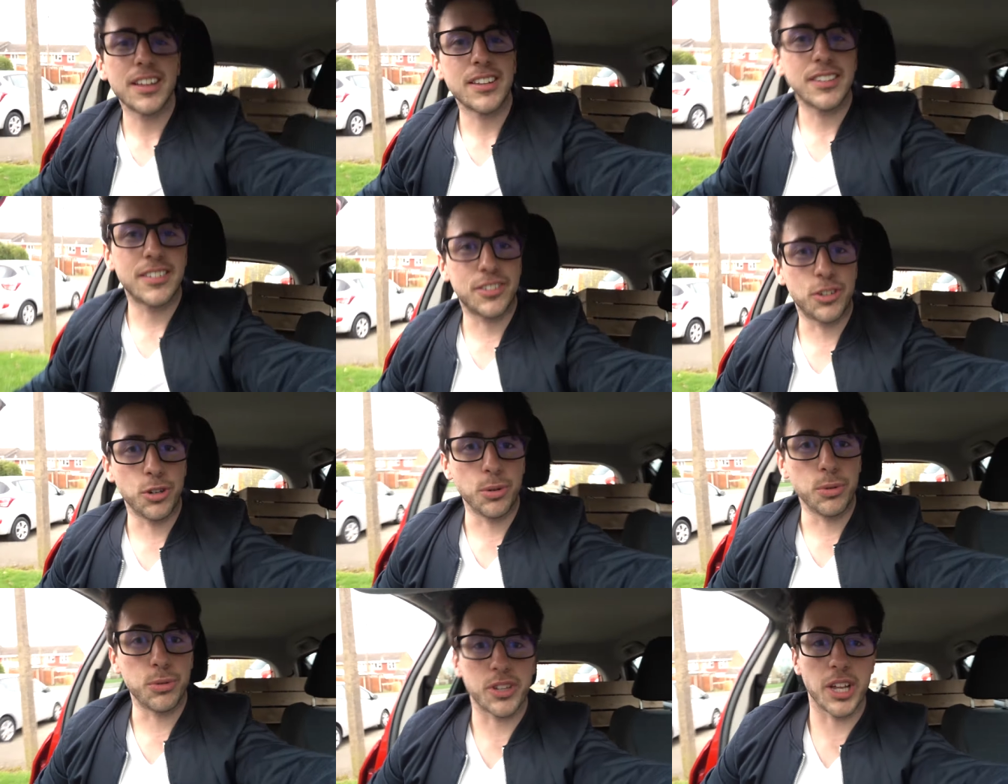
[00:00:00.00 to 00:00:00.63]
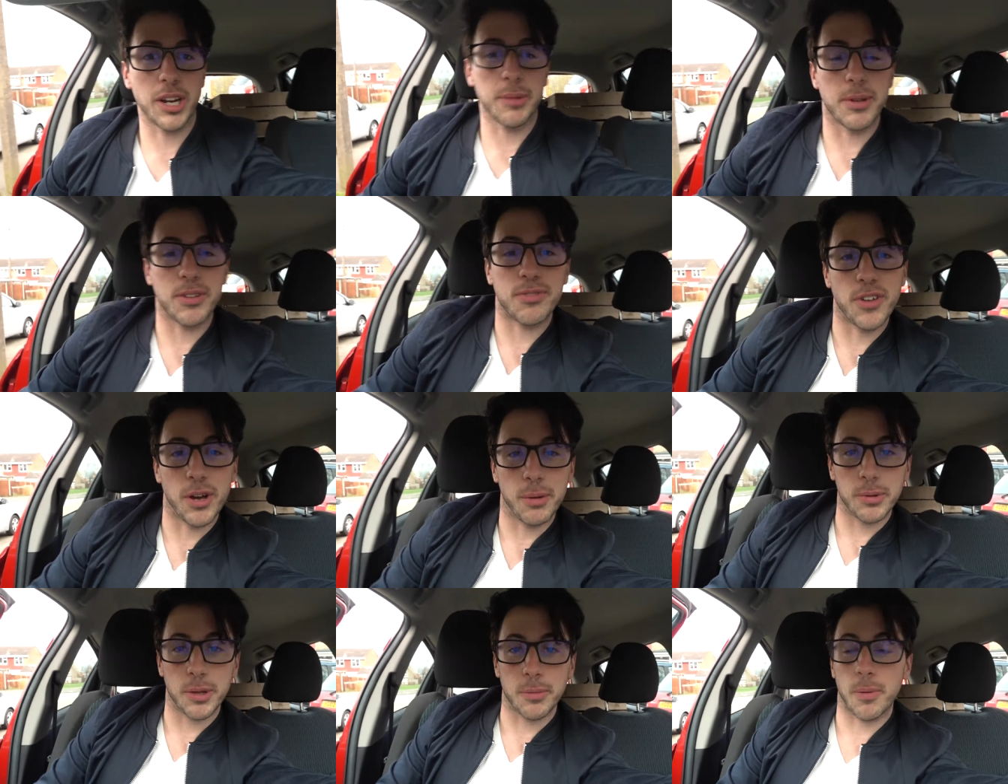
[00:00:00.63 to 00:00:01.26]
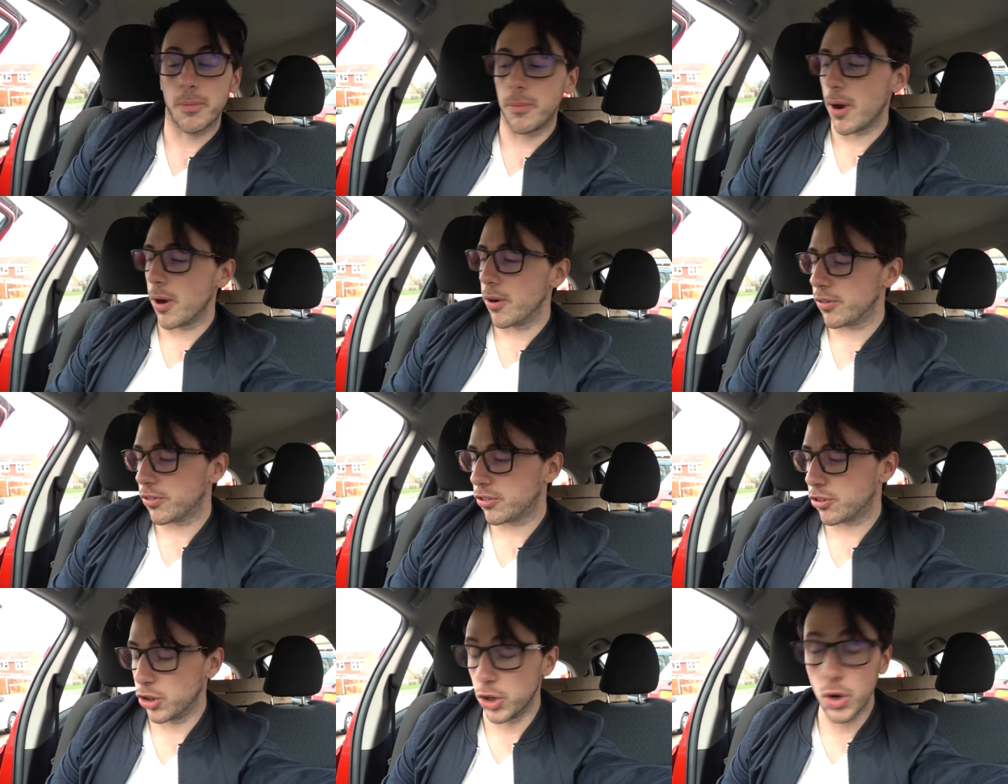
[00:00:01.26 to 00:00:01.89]
She's going to be filming the
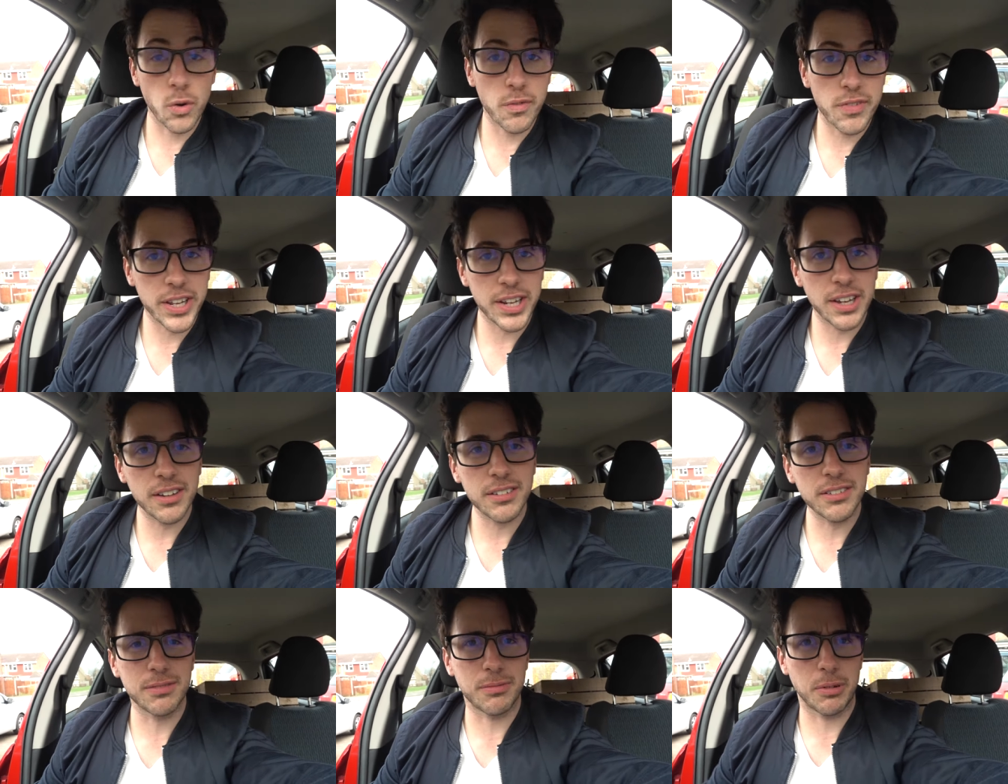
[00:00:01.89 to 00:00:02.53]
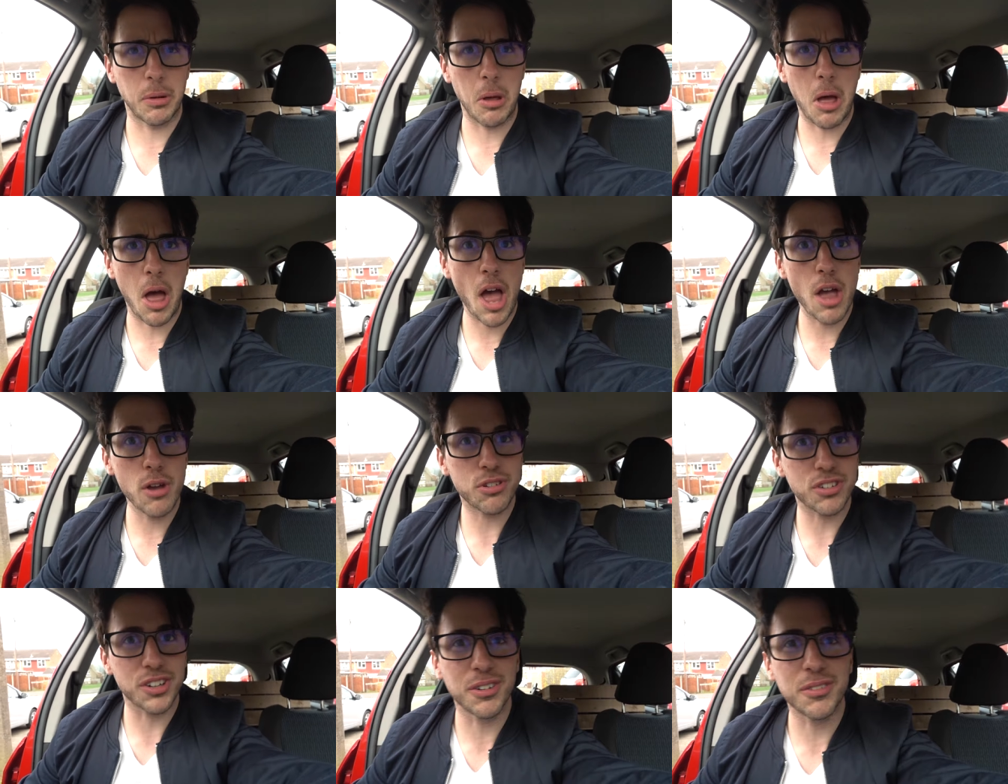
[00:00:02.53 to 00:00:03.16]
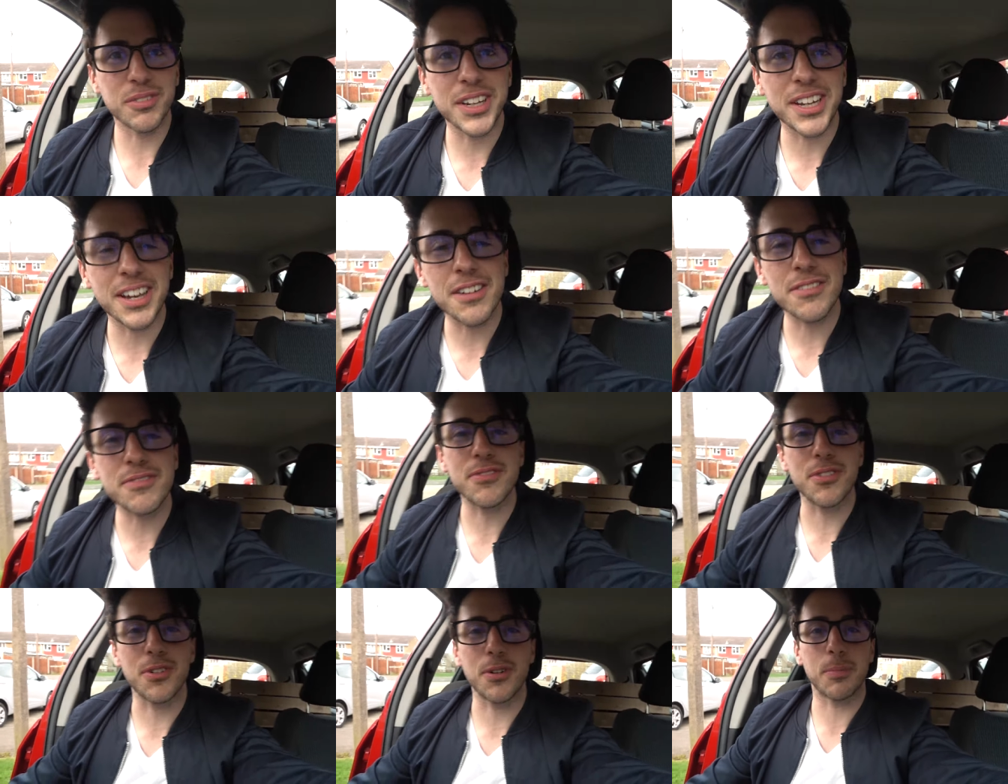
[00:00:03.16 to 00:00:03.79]
promotional video, promotional video
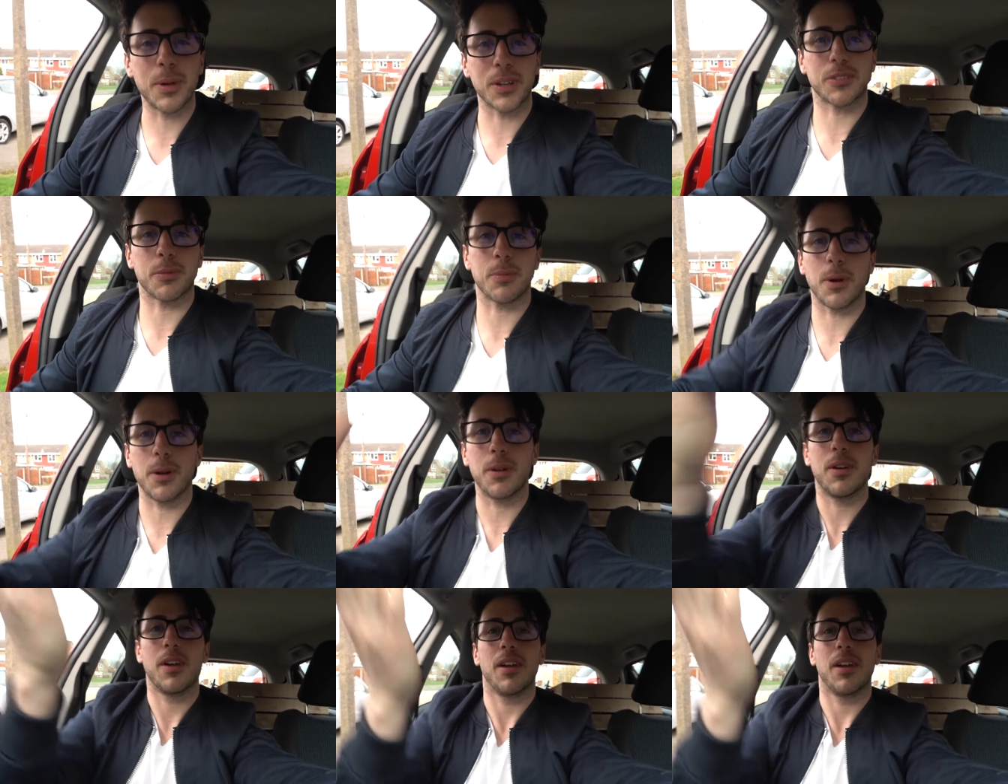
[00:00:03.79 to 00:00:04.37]
for Pixapro.